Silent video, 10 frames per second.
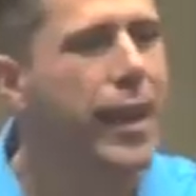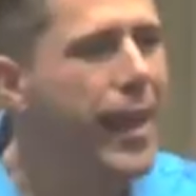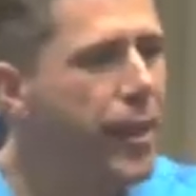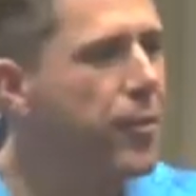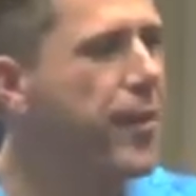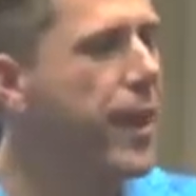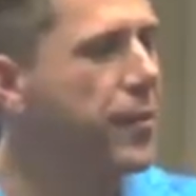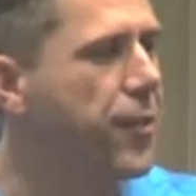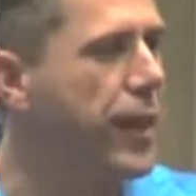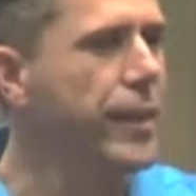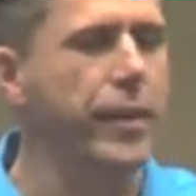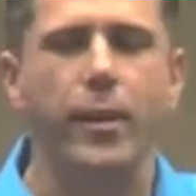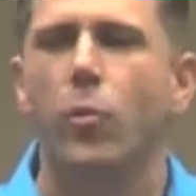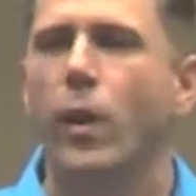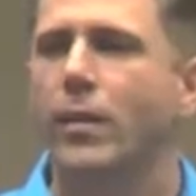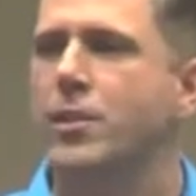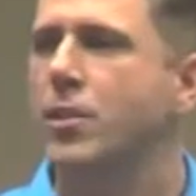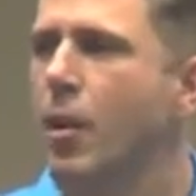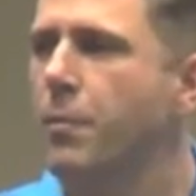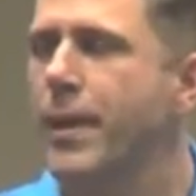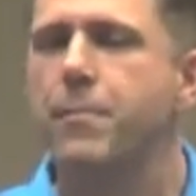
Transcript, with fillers: innovative leader in a wellness company,